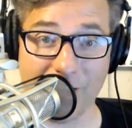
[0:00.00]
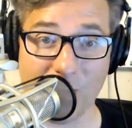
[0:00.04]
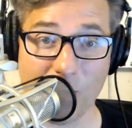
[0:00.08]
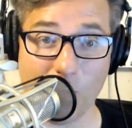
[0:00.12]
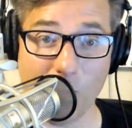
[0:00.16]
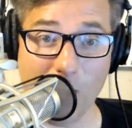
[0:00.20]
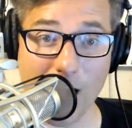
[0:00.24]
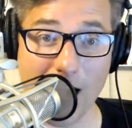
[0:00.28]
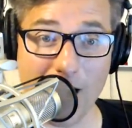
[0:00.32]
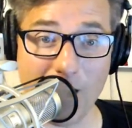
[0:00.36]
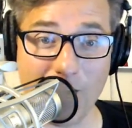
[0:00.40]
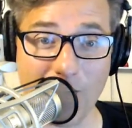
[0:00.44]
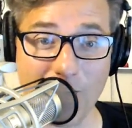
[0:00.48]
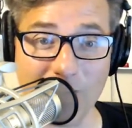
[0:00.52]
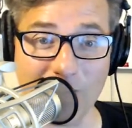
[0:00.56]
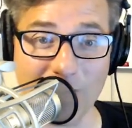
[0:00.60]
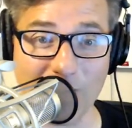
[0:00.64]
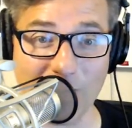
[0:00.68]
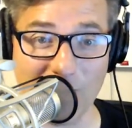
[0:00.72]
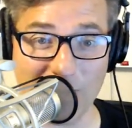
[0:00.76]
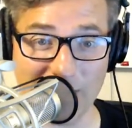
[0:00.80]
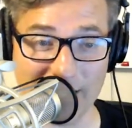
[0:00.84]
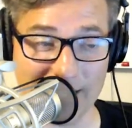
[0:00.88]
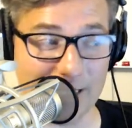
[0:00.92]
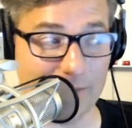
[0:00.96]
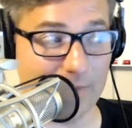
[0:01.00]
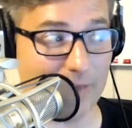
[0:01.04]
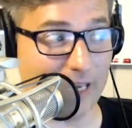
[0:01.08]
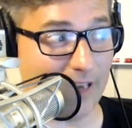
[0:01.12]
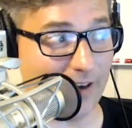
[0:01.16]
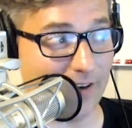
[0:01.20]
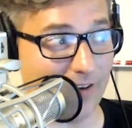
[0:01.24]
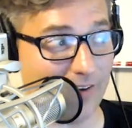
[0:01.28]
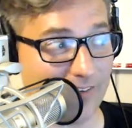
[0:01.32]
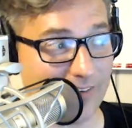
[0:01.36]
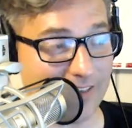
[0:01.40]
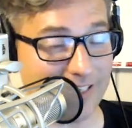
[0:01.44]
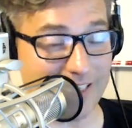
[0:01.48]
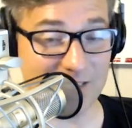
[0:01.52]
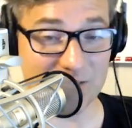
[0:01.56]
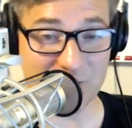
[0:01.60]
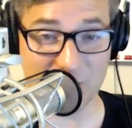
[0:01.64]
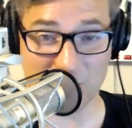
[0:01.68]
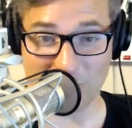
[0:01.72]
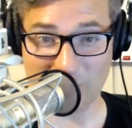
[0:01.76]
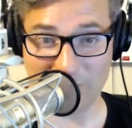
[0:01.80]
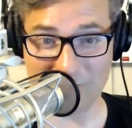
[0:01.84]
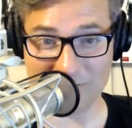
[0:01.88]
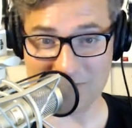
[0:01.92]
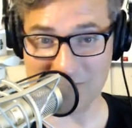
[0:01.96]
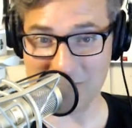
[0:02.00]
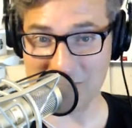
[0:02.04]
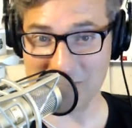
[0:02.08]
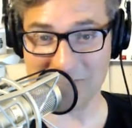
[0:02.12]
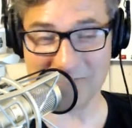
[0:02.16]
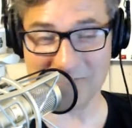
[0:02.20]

Wow, long email. His words.